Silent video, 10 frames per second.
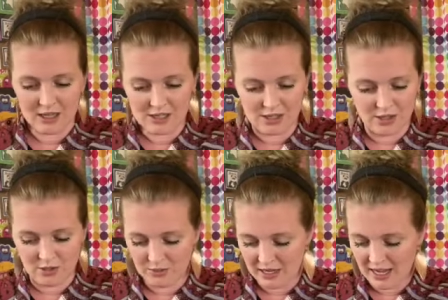So
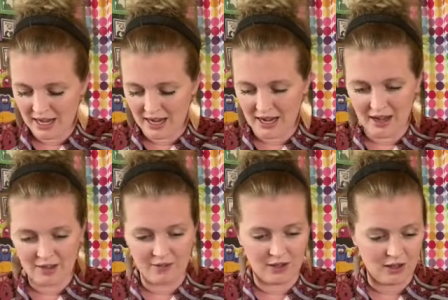we
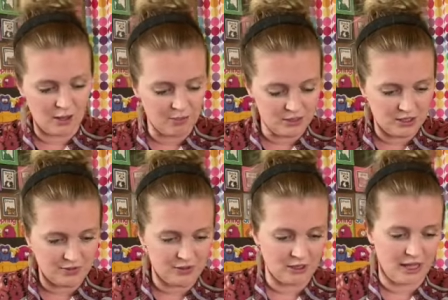have a couple
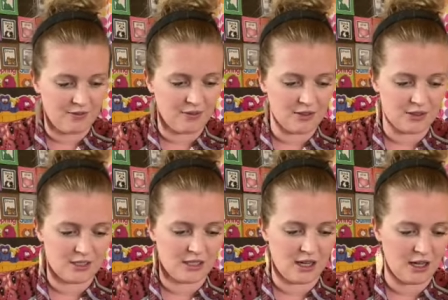different
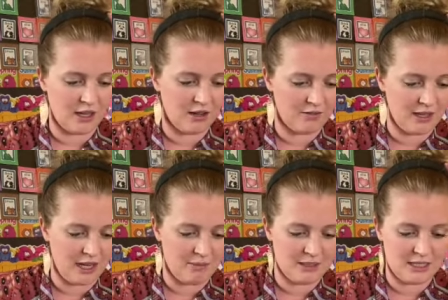levels of the
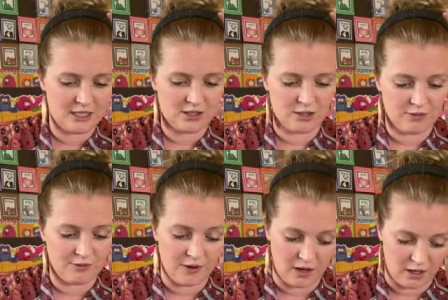ABCs on the
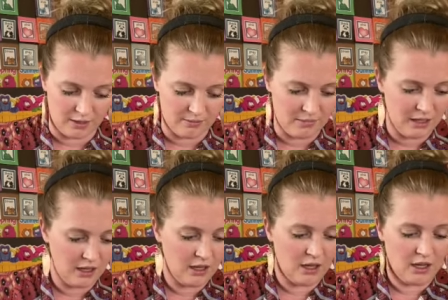farm.
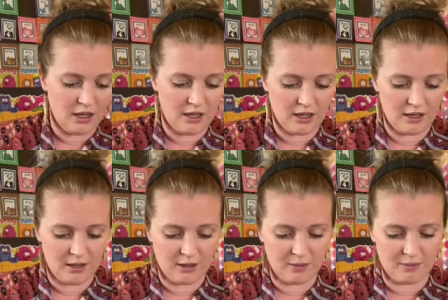
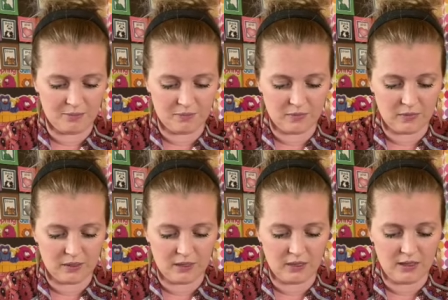
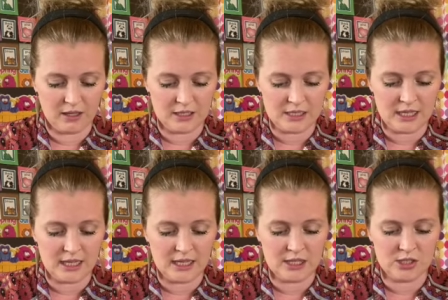The
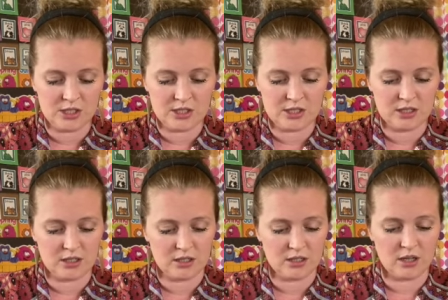seedlings
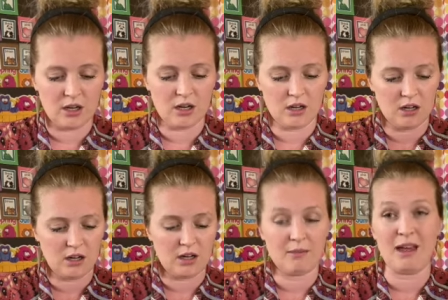
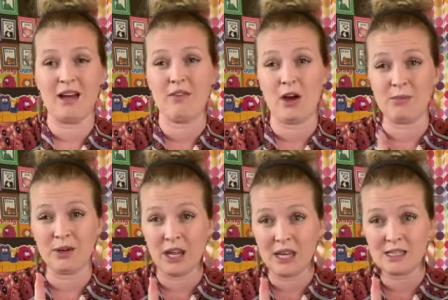have
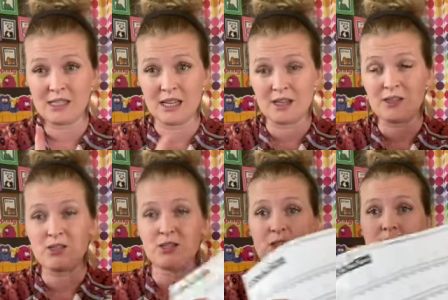uppercase letters
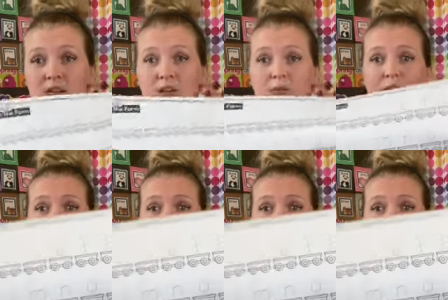just because they're a little bit